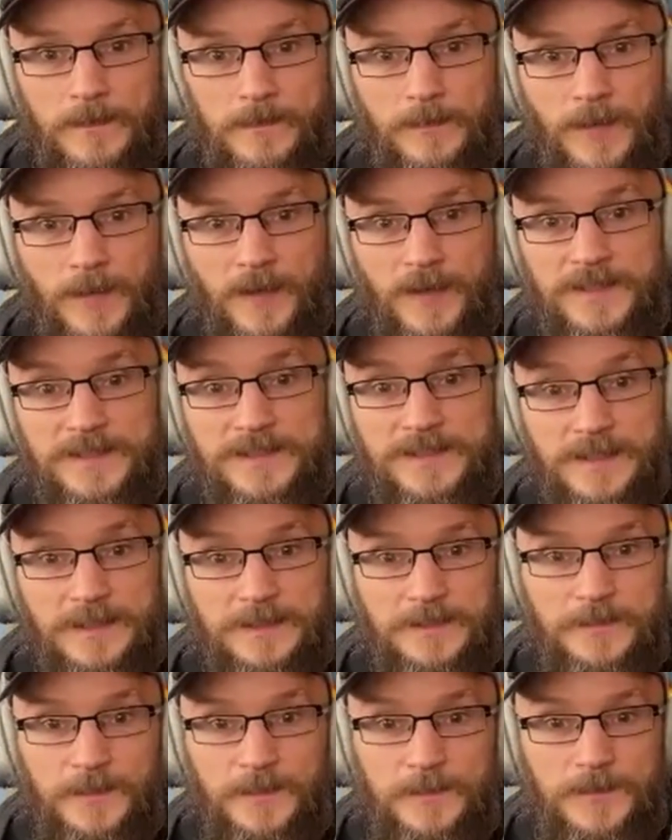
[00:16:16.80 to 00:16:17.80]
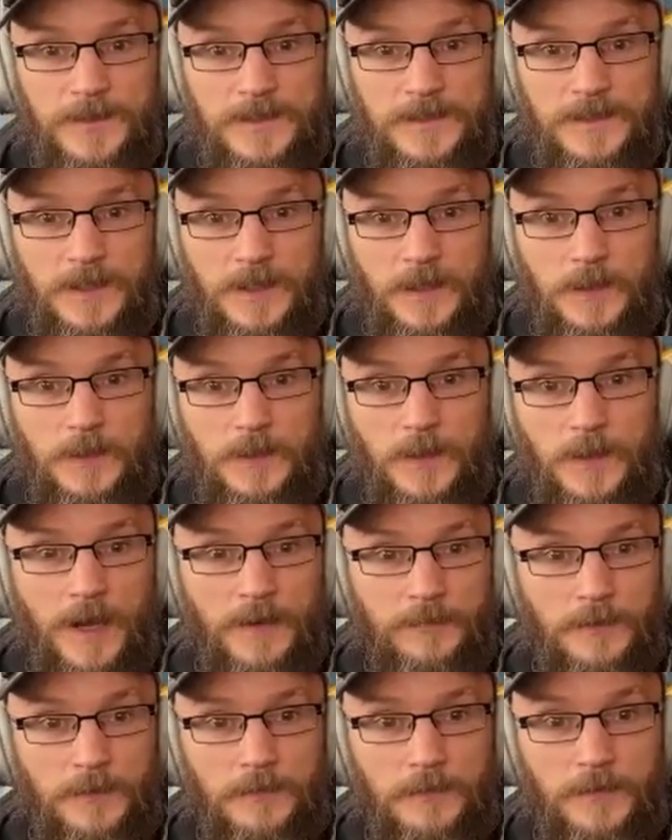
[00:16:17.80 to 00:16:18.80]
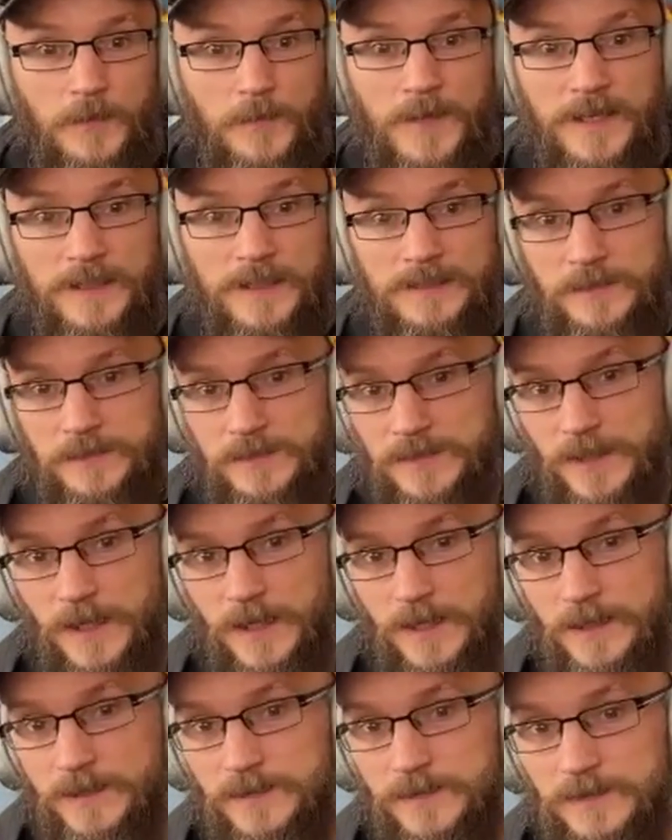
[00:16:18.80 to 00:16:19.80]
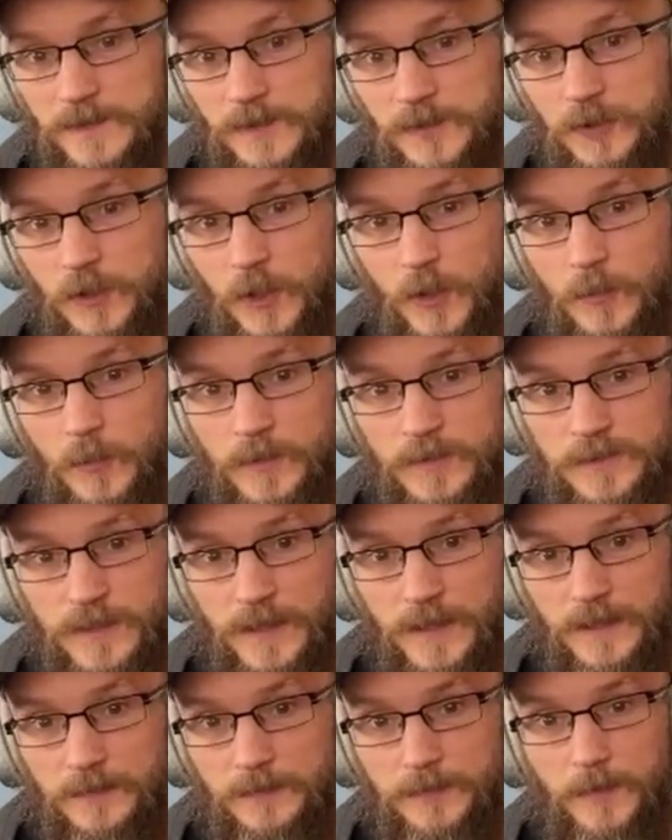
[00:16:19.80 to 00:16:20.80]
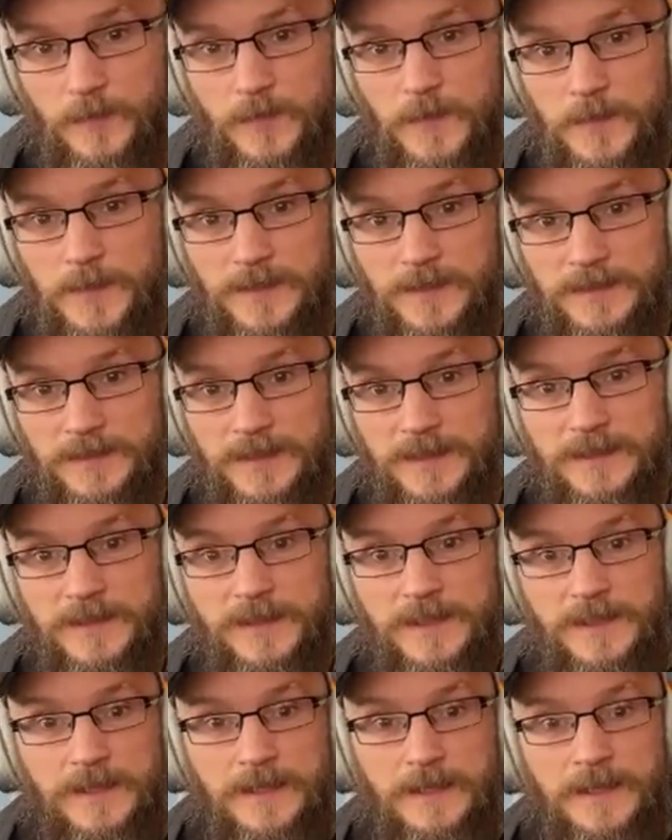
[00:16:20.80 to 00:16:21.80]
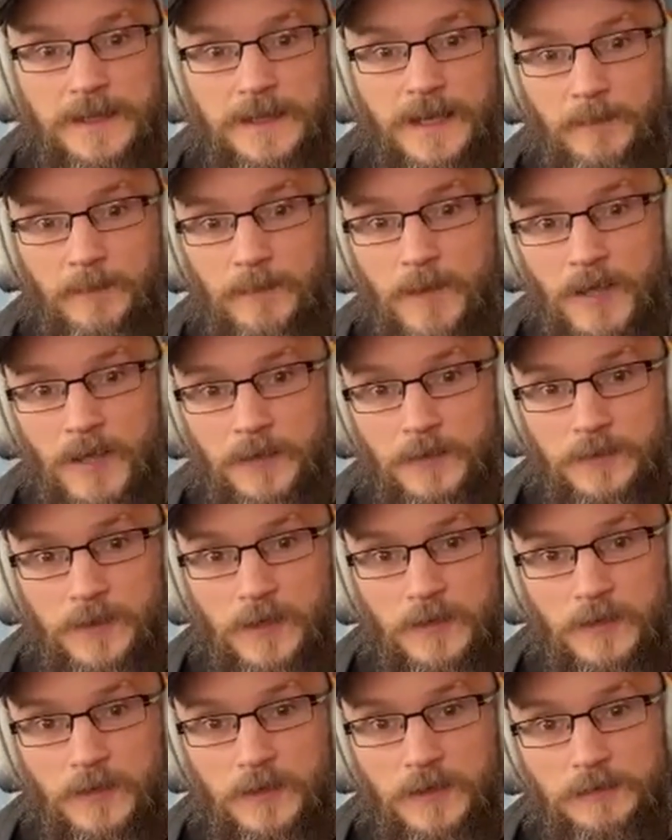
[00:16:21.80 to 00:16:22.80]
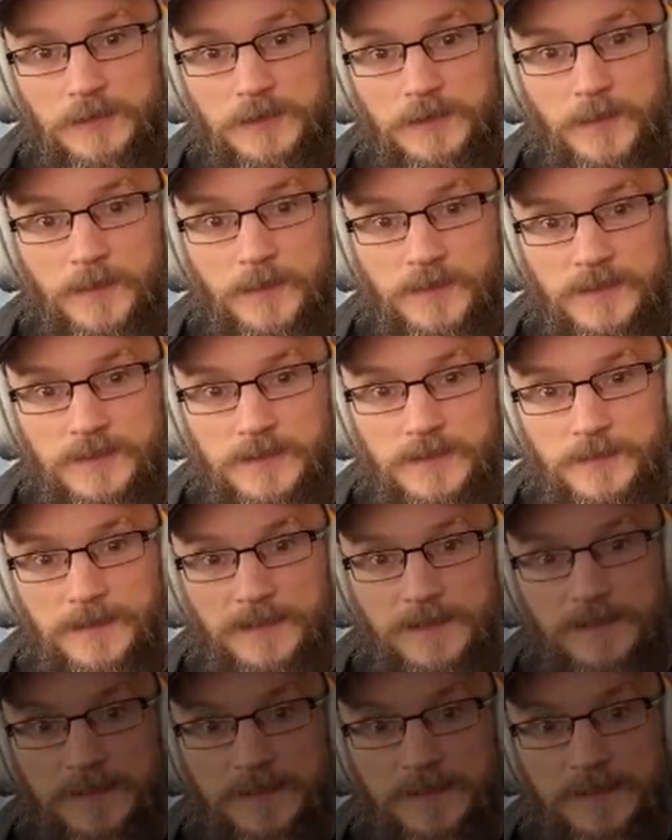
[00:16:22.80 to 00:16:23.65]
By six fifty-two, after a few minutes of silence, a shot was heard from the building, and Michael no longer responded to police.